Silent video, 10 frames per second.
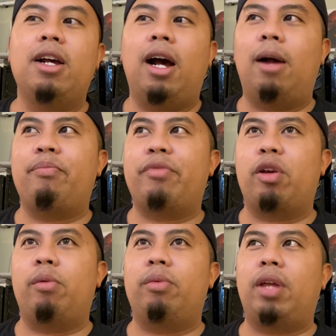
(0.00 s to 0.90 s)

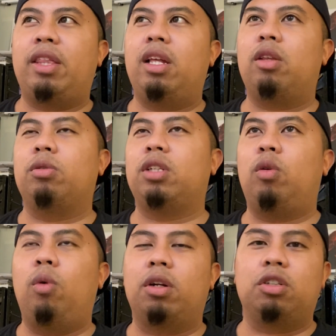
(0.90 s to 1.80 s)
I think there was like
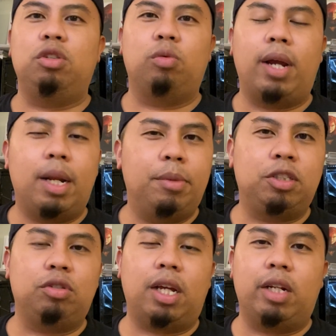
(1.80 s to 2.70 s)
1 or 2 random
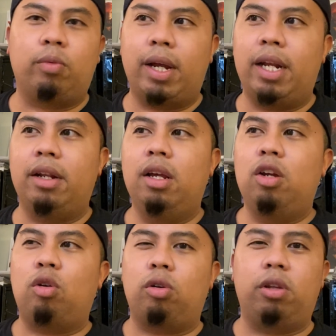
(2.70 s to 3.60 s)
issues I had read
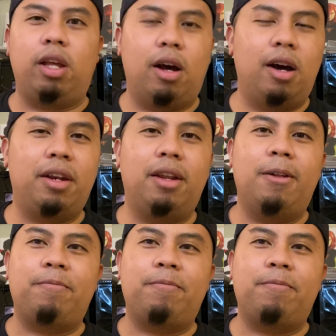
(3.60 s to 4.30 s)
early on.